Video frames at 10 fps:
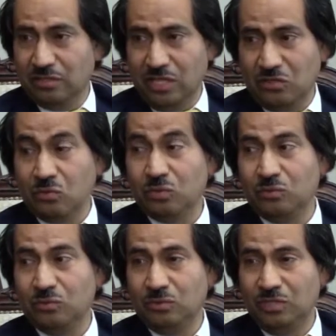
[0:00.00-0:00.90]
they all
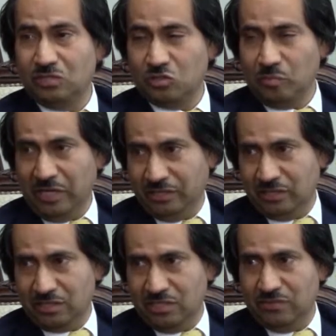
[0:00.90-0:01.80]
do need some
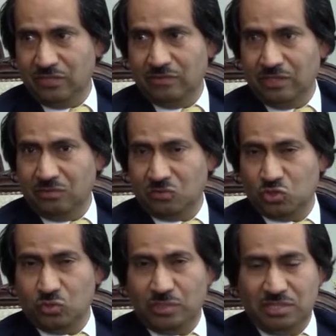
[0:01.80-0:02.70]
maintenance, even if they don't
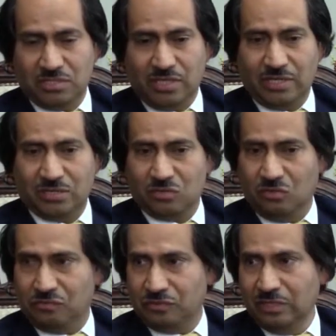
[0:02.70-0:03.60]
show any signs
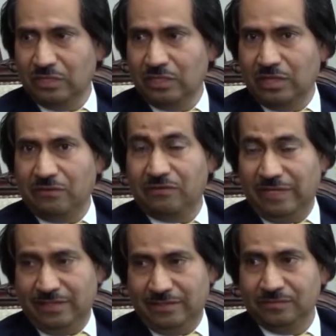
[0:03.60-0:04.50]
of
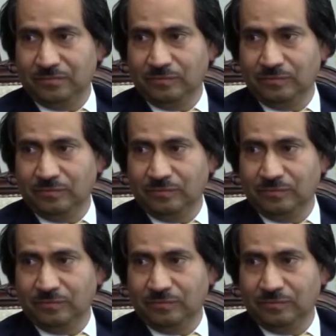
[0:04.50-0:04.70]
failing.